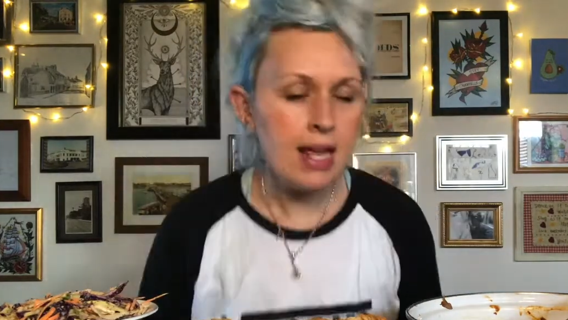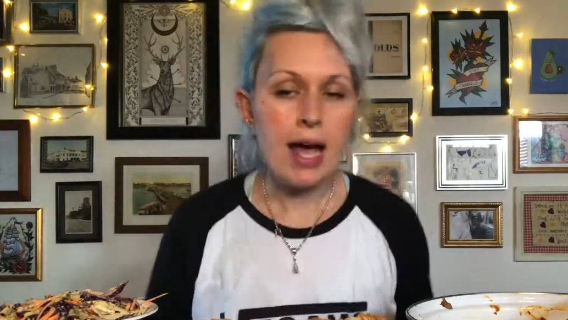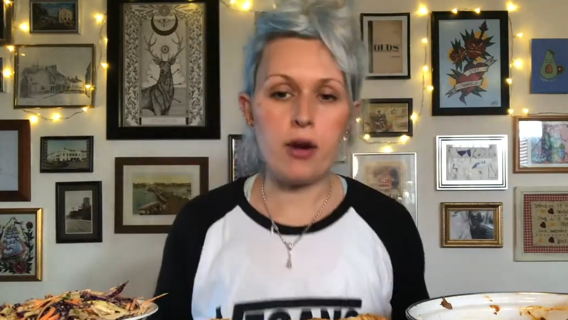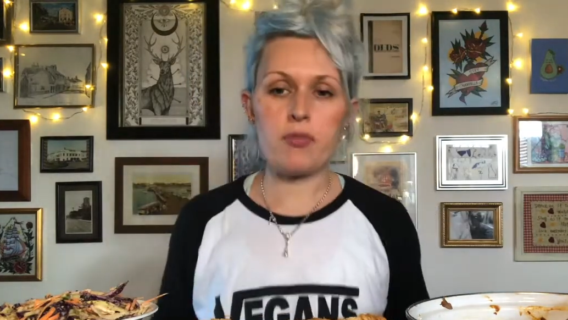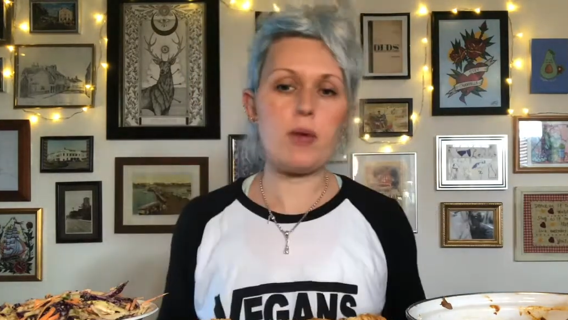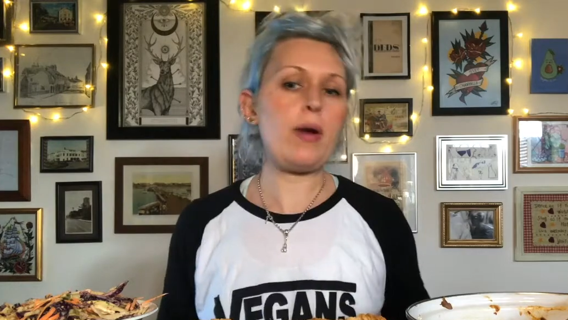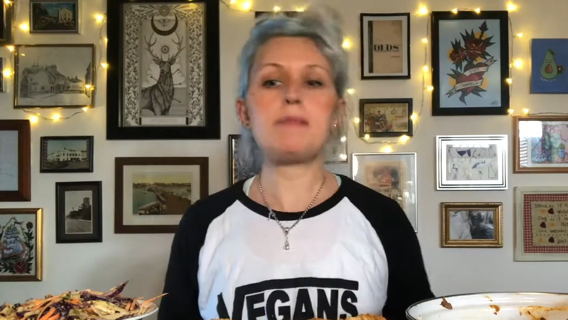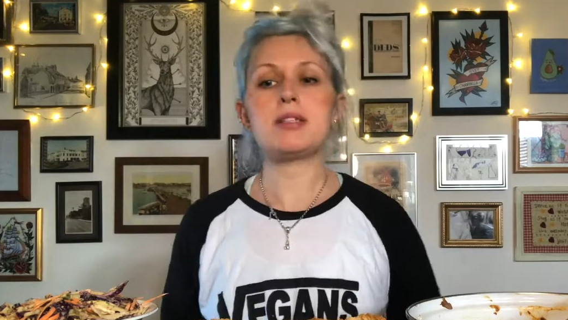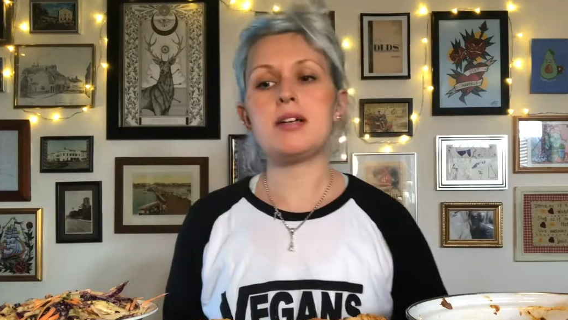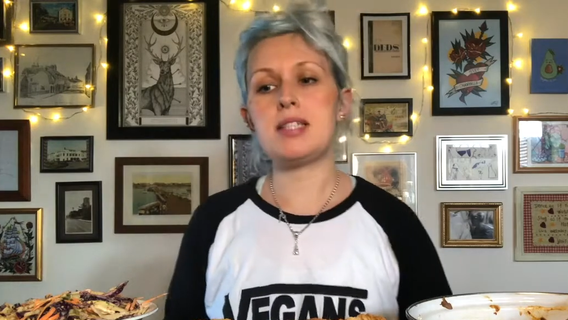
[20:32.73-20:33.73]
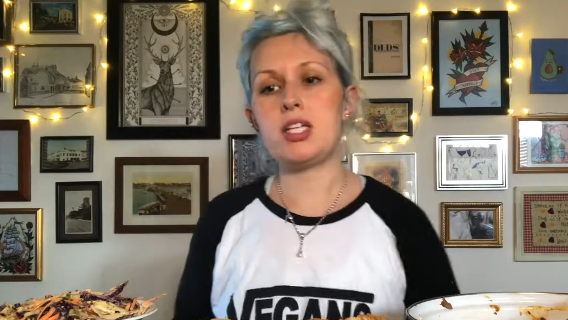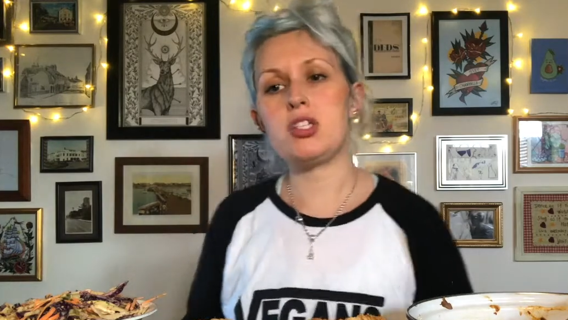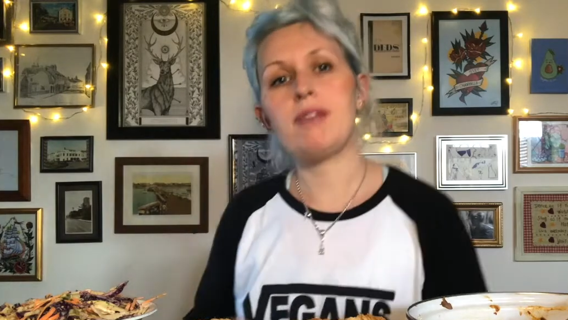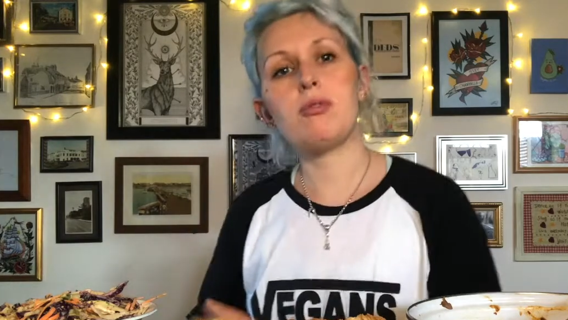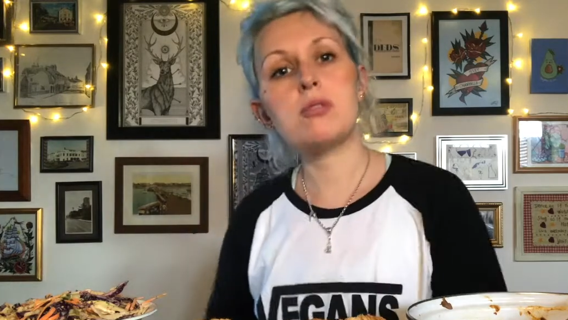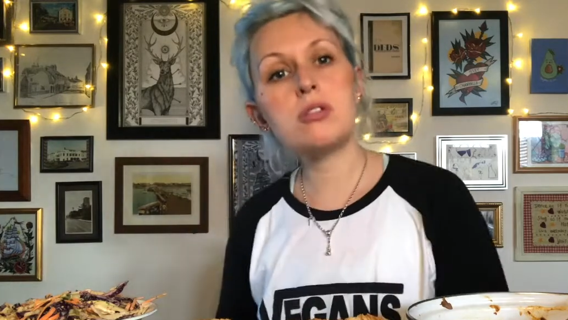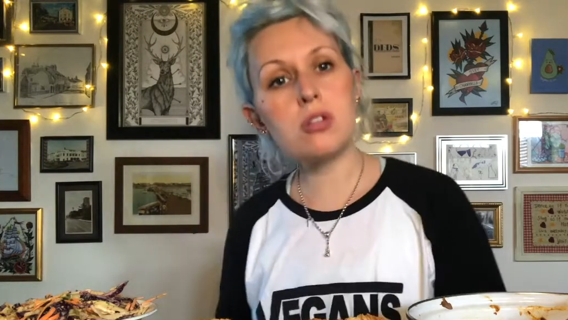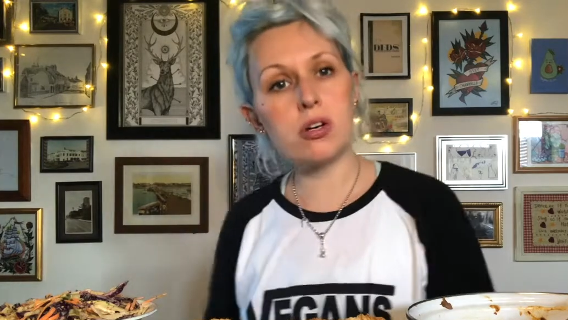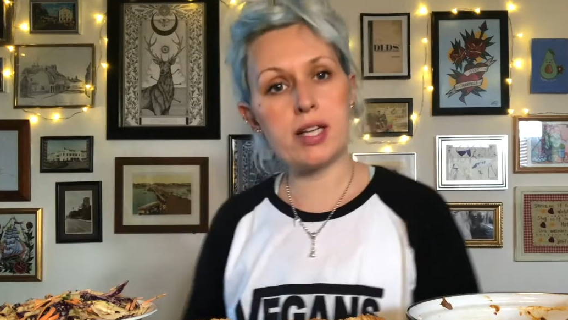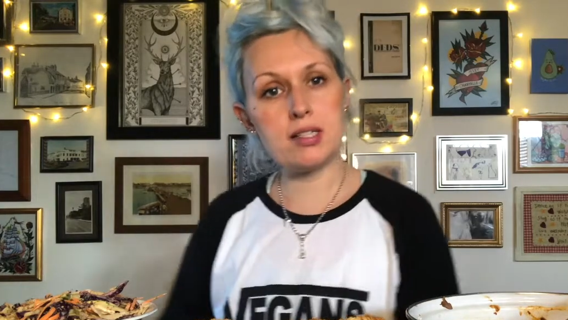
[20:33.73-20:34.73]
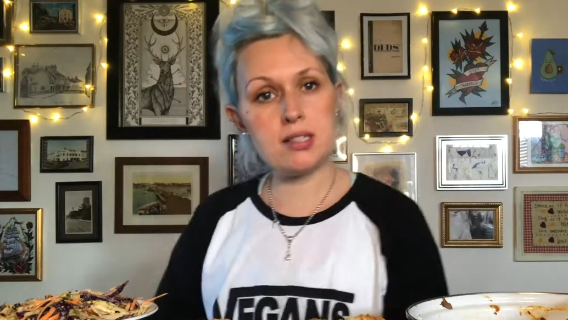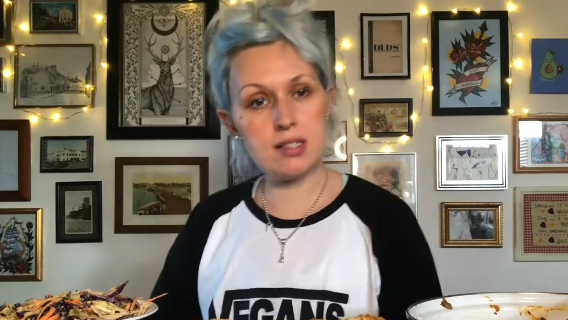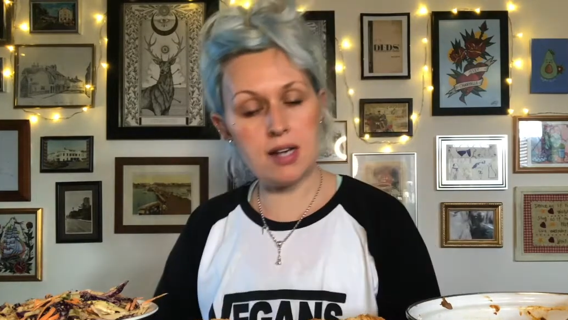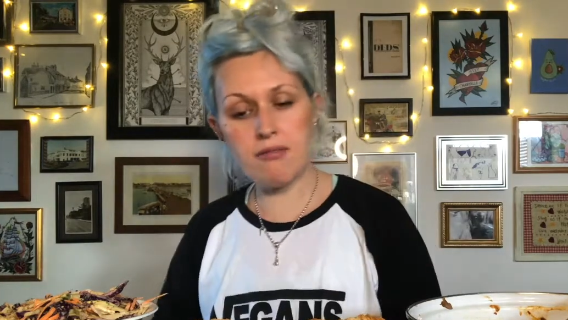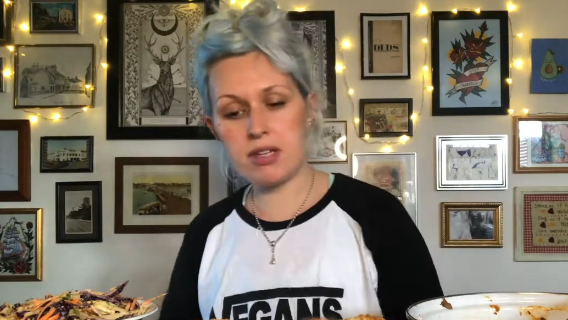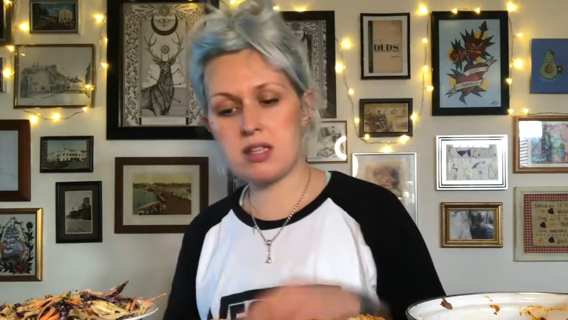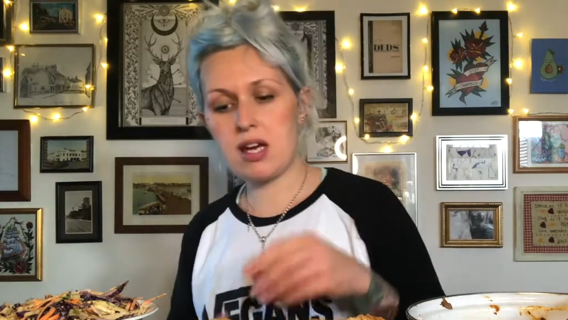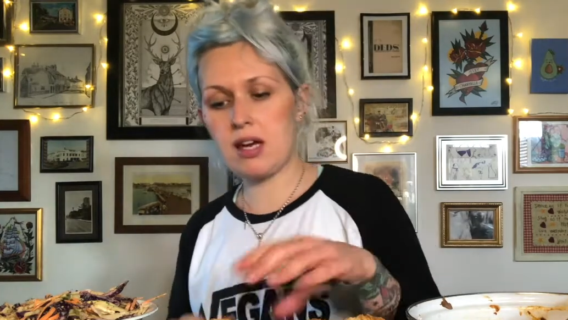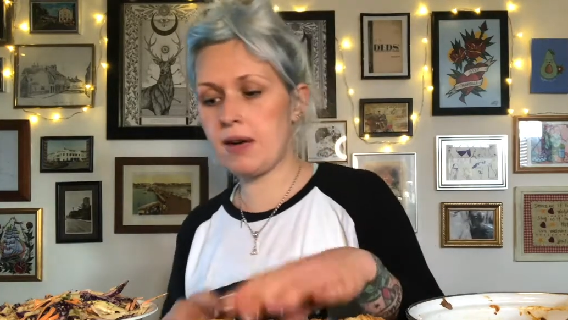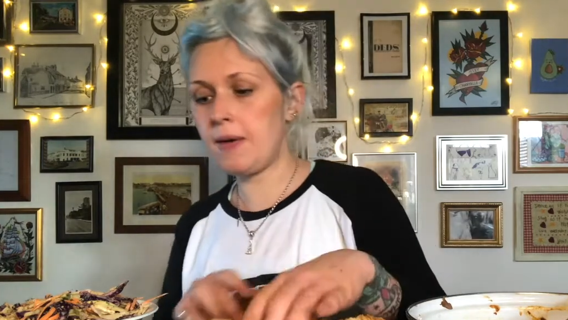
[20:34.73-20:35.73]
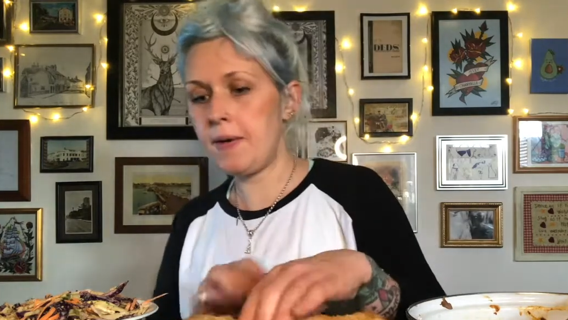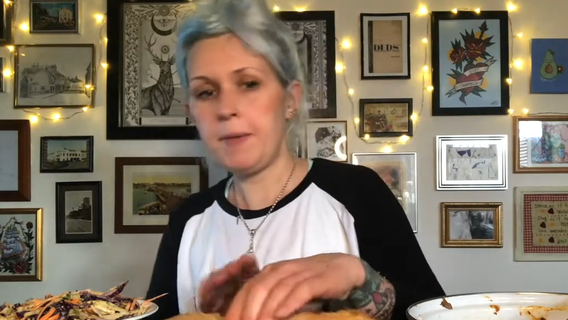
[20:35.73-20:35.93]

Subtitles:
And on their websites, they should have all the stockists and everything.